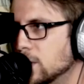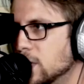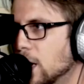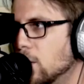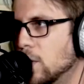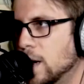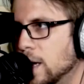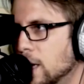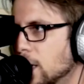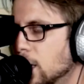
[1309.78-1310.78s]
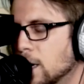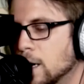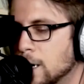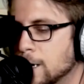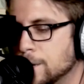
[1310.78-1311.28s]
DIY.
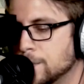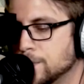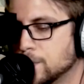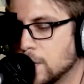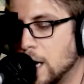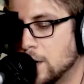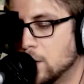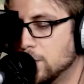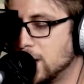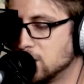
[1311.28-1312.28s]
I know that's a